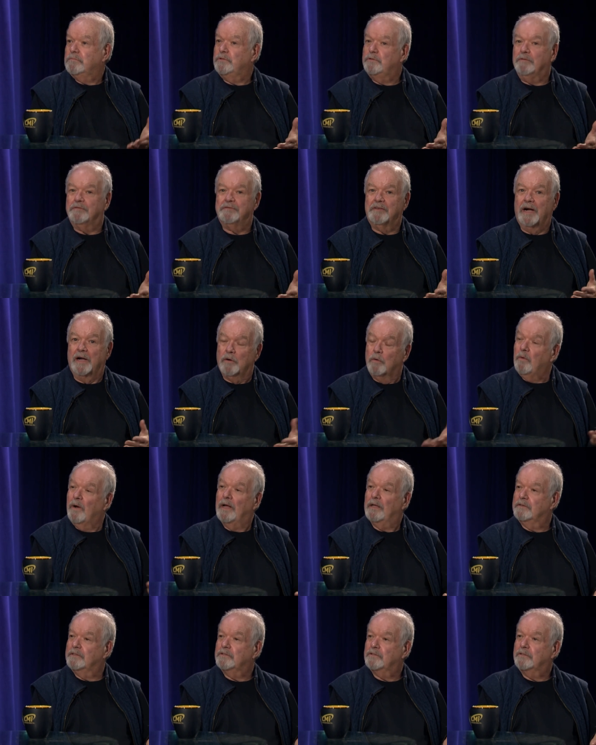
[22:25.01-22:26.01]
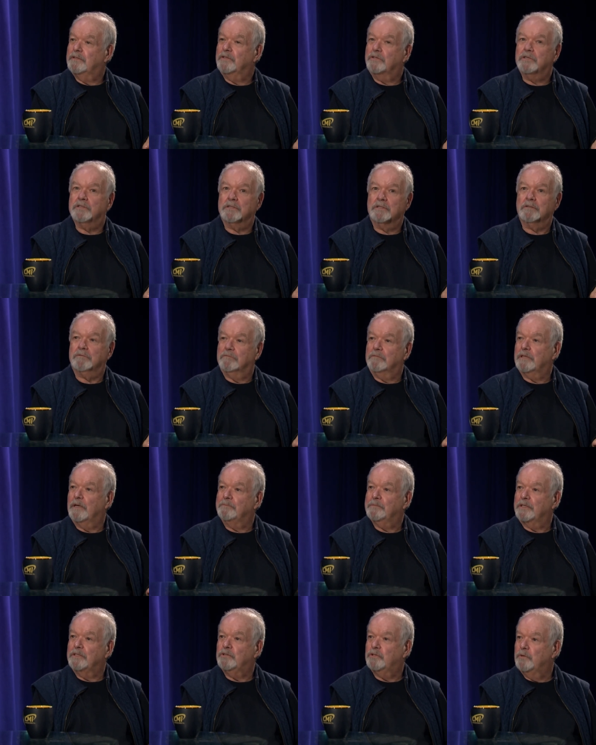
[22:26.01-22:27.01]
you find, oh, wow, there's this,
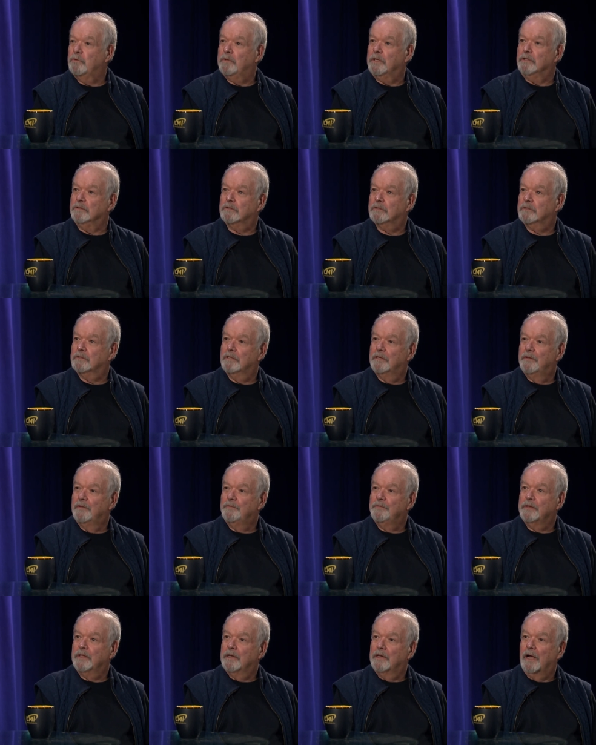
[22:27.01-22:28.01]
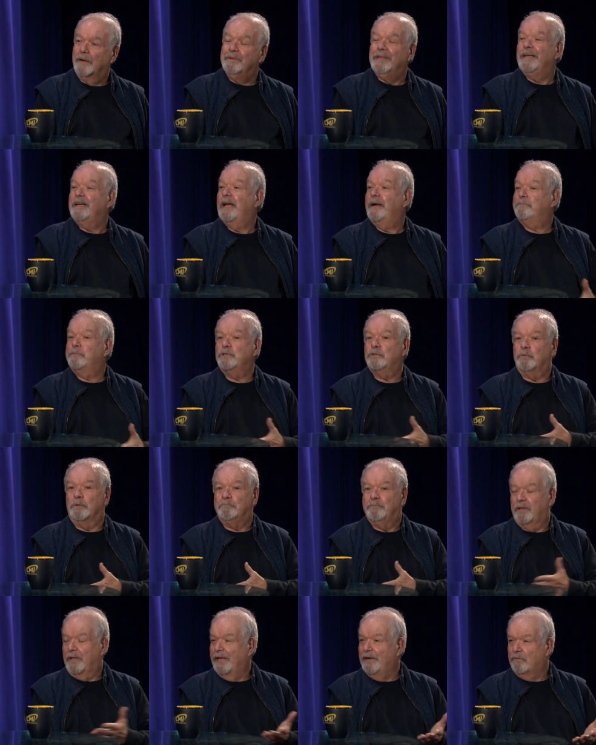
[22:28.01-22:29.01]
something to this. I mean, that happens
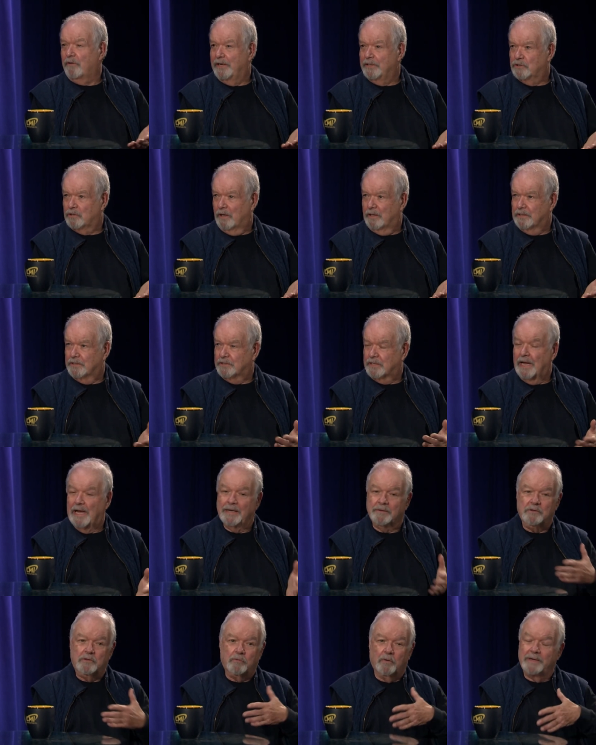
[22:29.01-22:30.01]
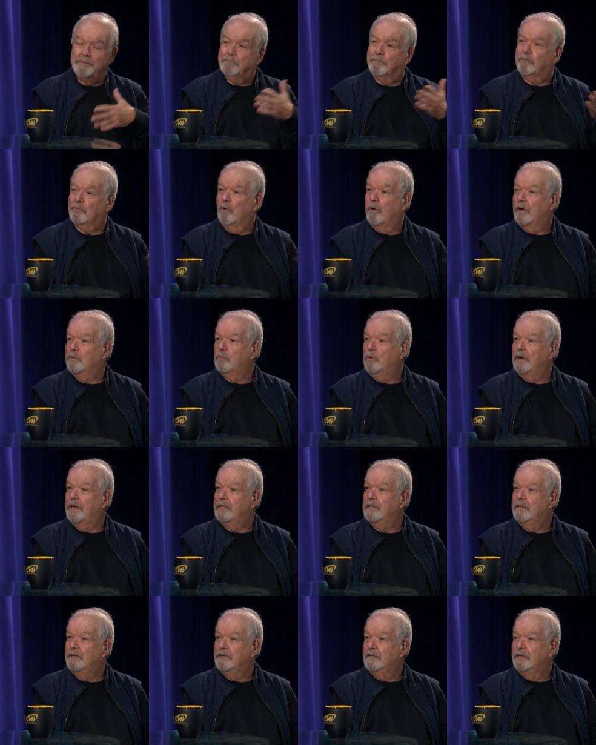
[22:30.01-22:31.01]
with playwrights all the time. Mm-hmm. Great
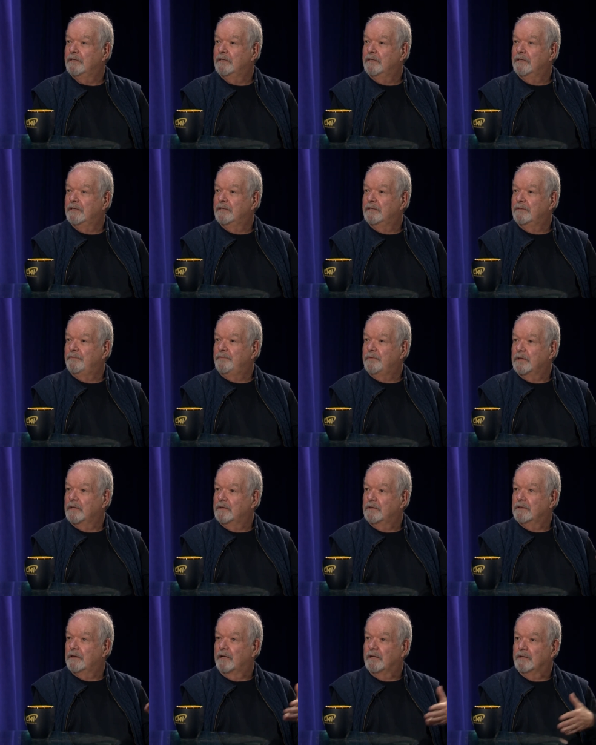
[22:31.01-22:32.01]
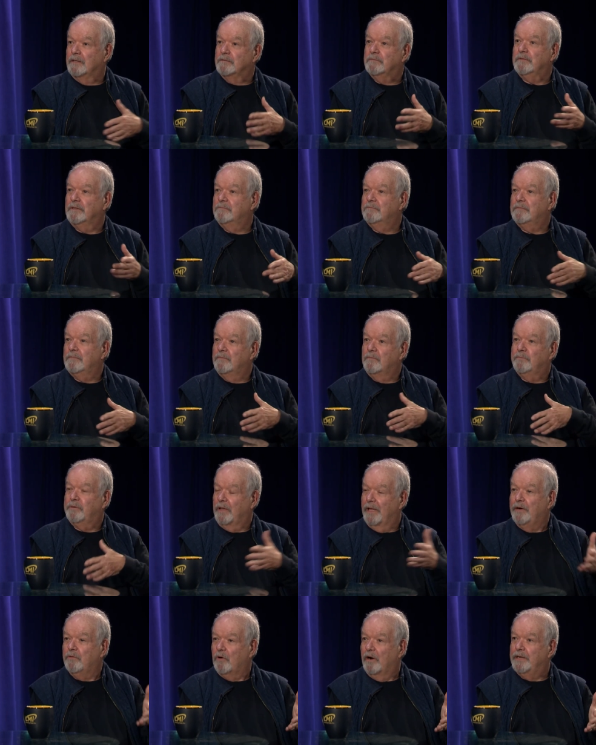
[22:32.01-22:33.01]
Broadway uh,
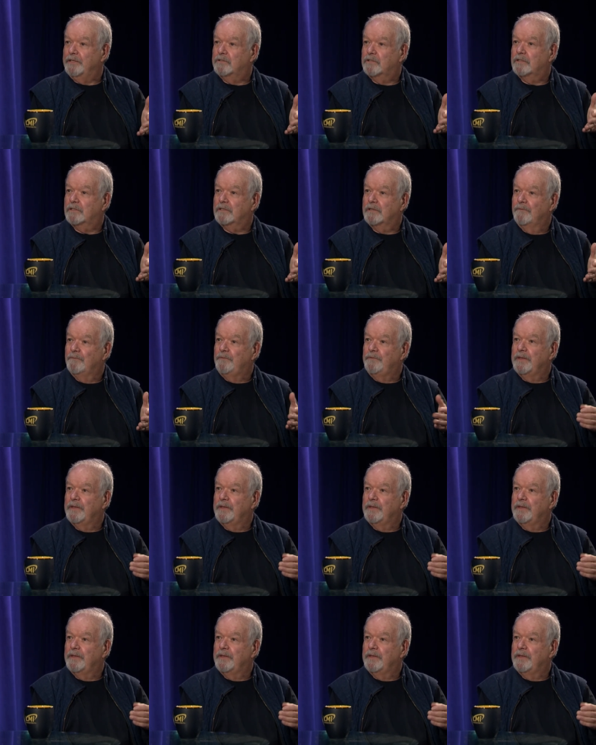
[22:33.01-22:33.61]
playwrights